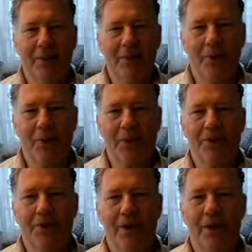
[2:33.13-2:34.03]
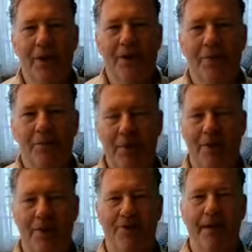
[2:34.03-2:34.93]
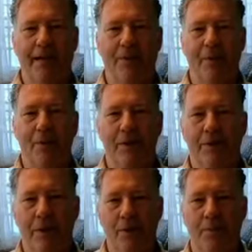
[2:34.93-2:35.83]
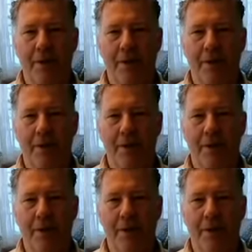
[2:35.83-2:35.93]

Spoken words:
We work too hard and we're proud of the fact that we work too hard.